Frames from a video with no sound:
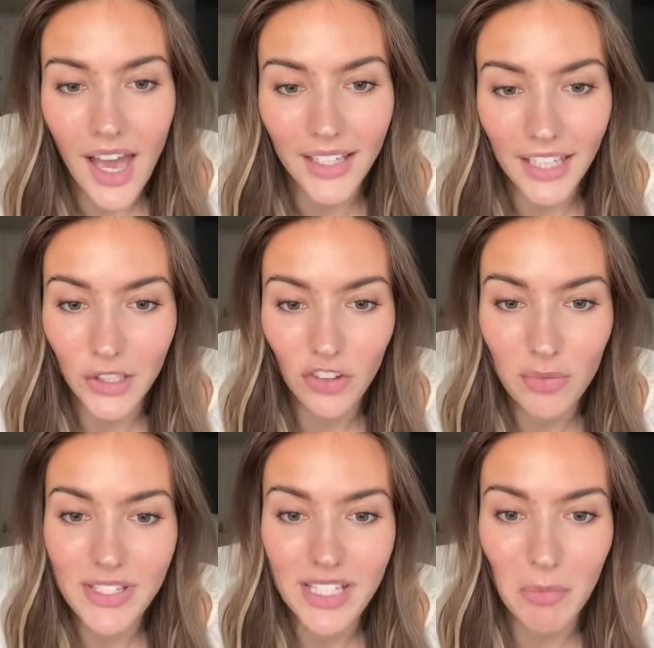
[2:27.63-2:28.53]
Can you give me
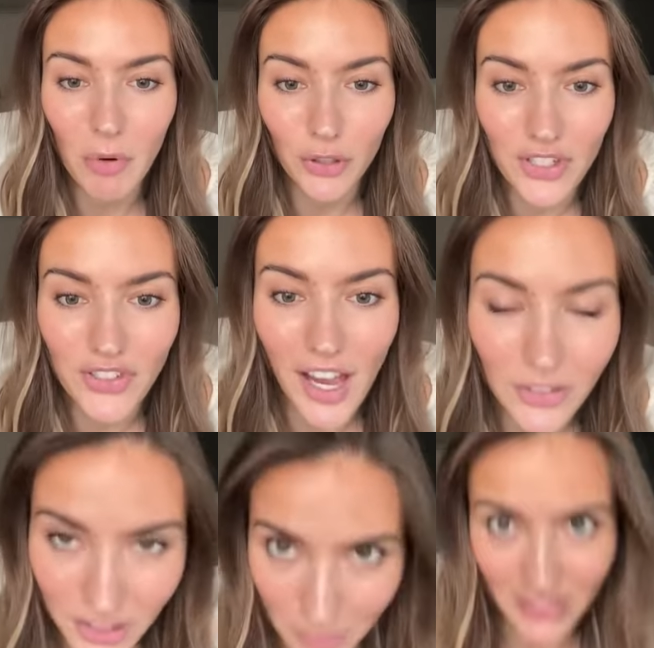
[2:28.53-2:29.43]
some of your style tips?